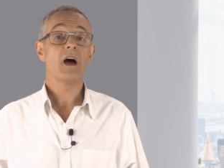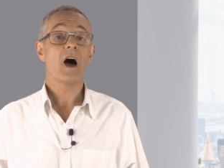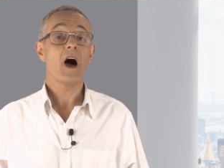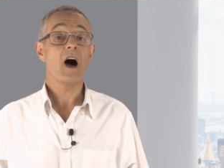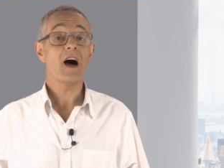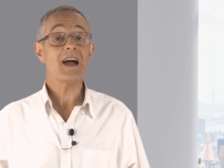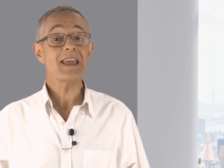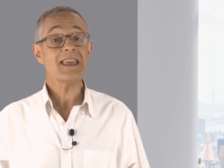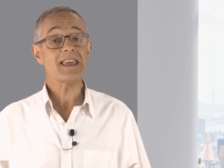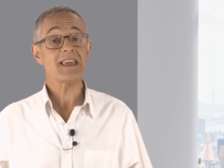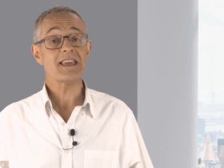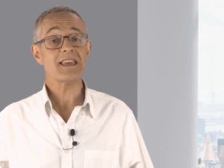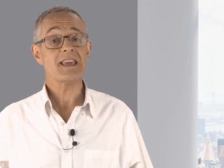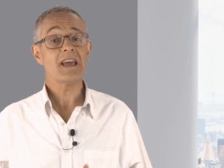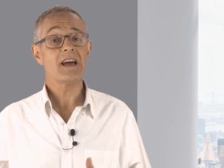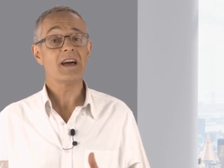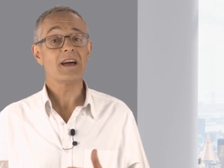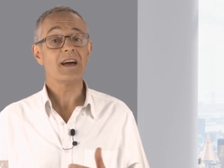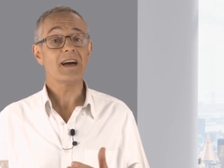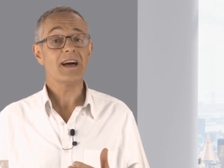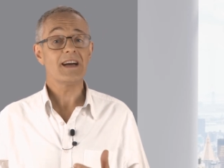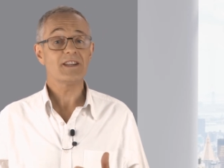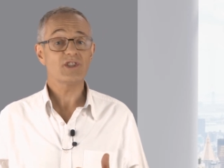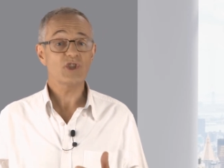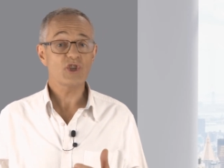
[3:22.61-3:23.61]
i.e.,
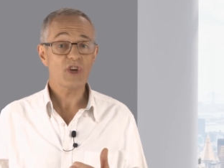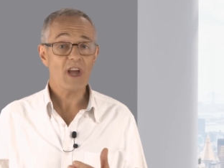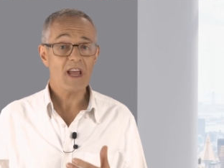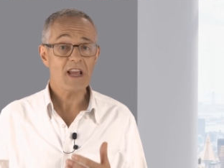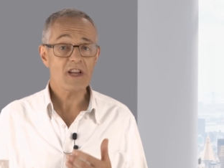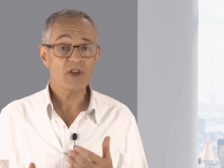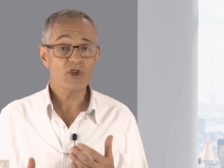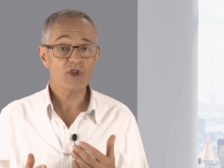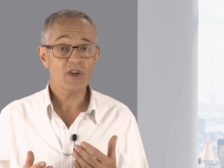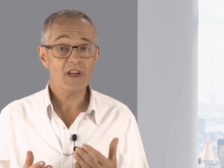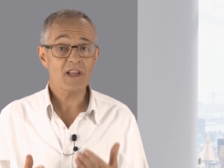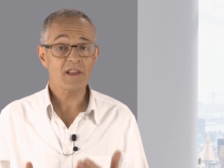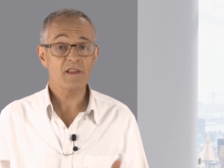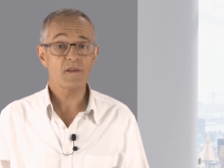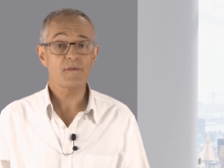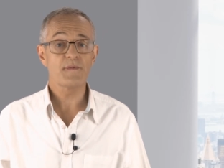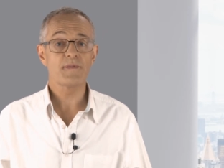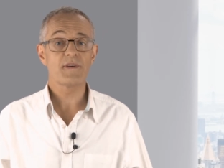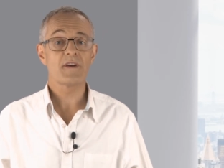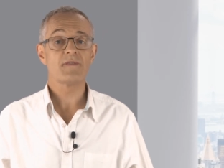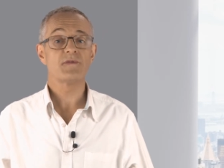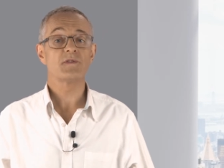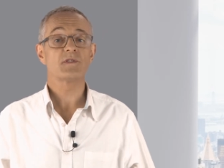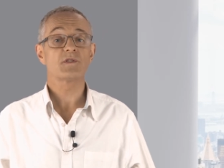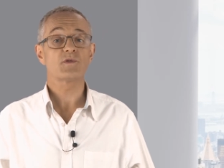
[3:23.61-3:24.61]
a change in the
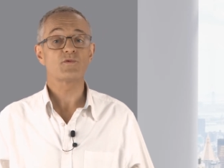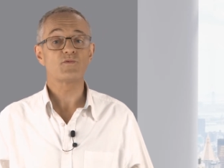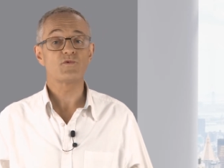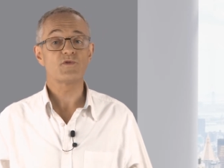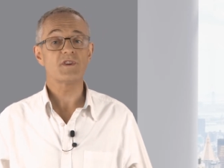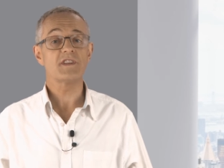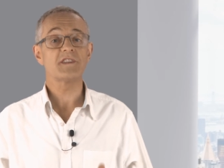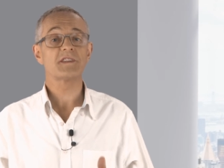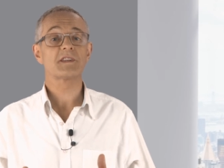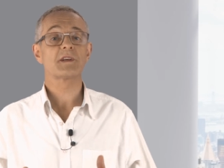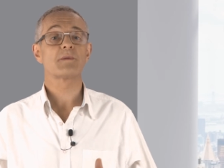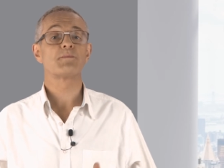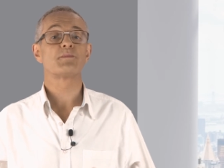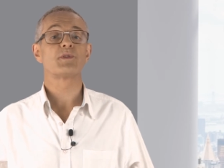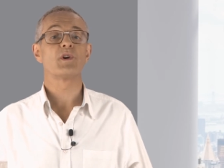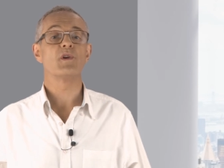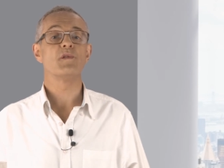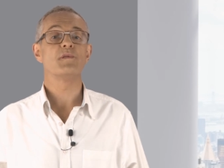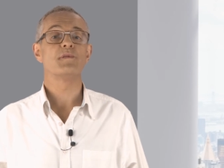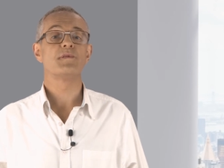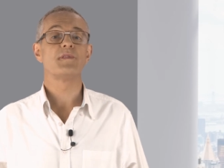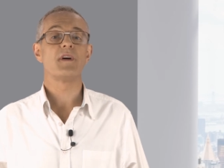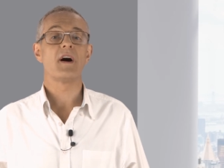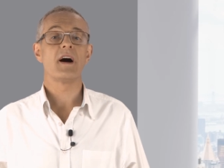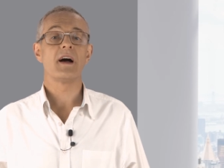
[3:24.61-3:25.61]
fund's risk
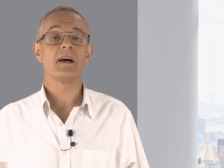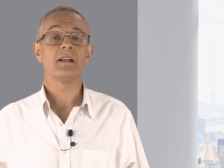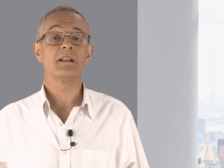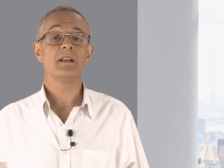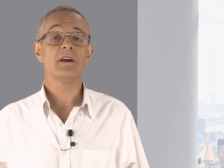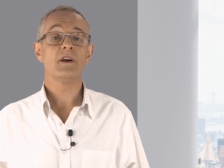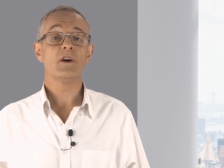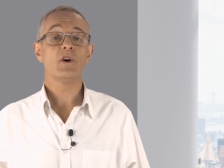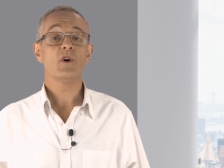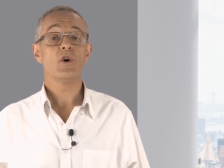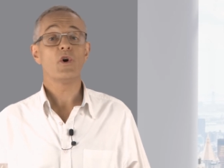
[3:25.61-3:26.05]
profile,